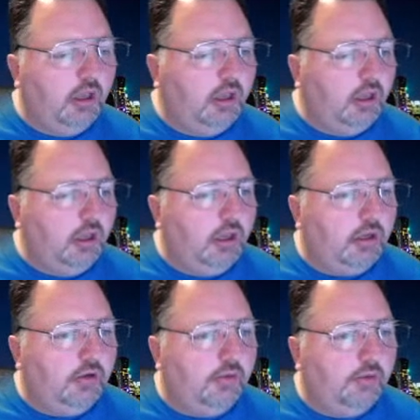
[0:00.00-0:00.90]

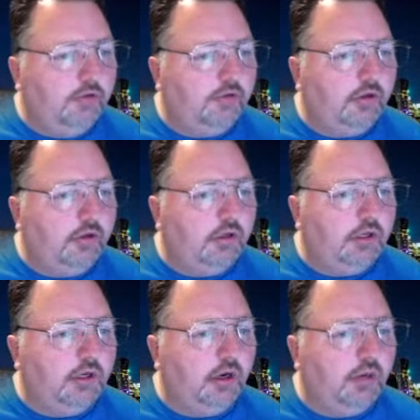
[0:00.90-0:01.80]
And I'm just going to
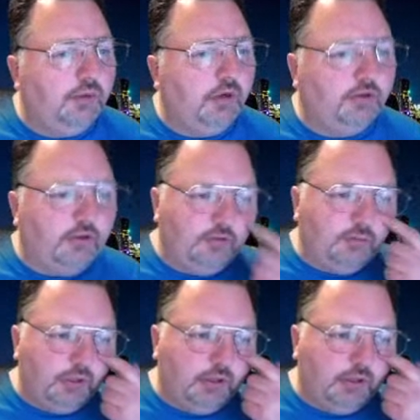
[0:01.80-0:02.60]
look at our participant